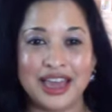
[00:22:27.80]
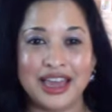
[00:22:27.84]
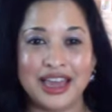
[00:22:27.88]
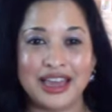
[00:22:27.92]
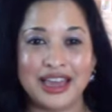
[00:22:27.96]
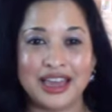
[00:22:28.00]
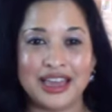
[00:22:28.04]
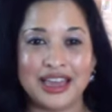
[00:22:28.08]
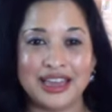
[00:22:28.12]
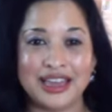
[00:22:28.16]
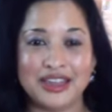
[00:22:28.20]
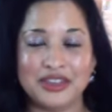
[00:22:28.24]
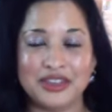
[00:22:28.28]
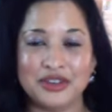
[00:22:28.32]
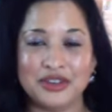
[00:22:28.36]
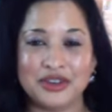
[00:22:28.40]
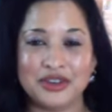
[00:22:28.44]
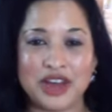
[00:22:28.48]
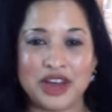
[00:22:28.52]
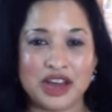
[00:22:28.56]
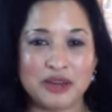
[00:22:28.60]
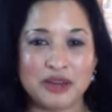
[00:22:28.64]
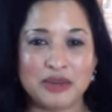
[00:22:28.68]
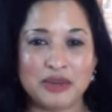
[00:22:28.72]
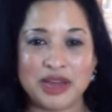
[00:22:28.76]
And they're
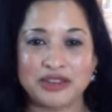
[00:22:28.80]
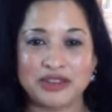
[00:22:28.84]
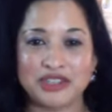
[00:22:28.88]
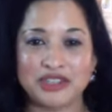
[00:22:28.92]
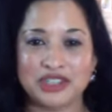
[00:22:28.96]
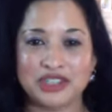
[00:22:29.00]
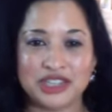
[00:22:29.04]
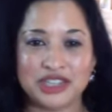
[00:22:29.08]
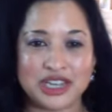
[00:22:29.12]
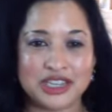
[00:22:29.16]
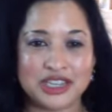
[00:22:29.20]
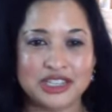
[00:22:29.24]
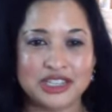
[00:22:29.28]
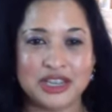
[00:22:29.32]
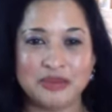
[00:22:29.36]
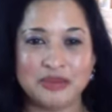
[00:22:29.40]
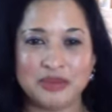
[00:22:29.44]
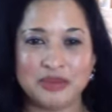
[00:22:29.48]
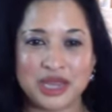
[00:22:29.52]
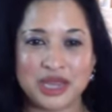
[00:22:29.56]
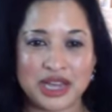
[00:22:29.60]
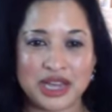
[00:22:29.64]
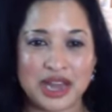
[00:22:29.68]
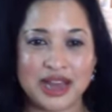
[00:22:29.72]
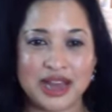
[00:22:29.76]
not about to change that
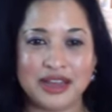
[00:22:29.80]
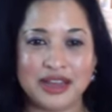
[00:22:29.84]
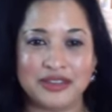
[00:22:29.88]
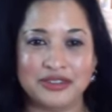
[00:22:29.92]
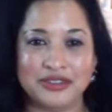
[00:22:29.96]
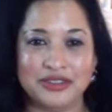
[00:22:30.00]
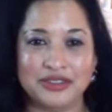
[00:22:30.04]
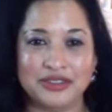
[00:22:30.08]
beehive.